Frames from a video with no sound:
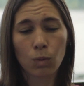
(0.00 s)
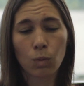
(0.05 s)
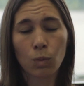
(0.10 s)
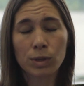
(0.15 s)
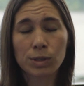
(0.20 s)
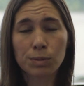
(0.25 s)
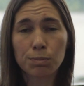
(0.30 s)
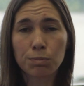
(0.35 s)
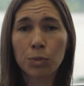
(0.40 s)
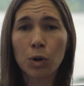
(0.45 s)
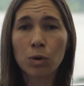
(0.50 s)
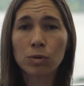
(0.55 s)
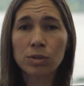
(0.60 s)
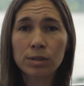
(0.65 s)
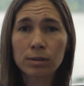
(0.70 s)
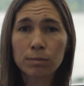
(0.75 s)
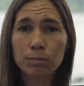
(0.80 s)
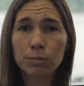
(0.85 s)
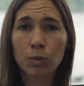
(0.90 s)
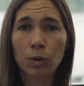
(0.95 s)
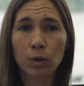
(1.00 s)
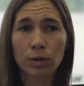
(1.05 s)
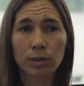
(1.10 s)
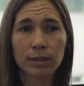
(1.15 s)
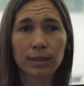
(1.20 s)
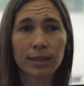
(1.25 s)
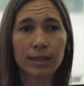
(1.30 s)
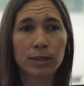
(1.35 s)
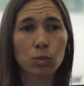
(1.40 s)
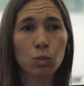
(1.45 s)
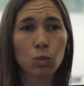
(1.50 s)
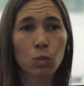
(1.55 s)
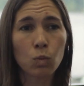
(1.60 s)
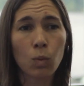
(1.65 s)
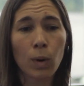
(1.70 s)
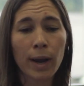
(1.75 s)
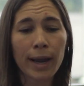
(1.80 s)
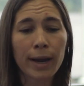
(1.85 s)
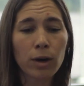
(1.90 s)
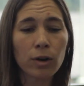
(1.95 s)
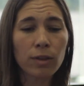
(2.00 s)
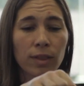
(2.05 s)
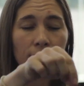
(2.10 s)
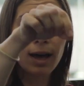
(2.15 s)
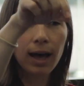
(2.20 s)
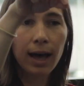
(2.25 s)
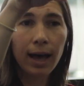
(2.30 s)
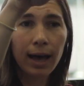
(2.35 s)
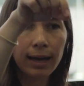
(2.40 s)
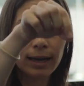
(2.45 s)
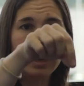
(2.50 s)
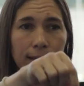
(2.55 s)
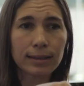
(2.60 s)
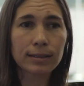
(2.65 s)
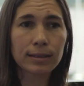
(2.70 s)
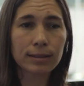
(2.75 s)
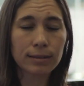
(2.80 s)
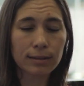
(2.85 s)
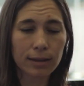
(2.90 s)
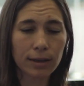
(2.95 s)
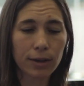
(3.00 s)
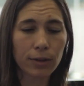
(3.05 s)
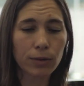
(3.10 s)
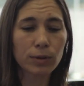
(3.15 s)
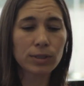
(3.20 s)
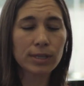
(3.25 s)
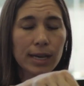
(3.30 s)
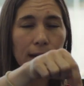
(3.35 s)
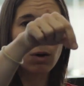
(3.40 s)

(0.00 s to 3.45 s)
what's most important is where the height in other words,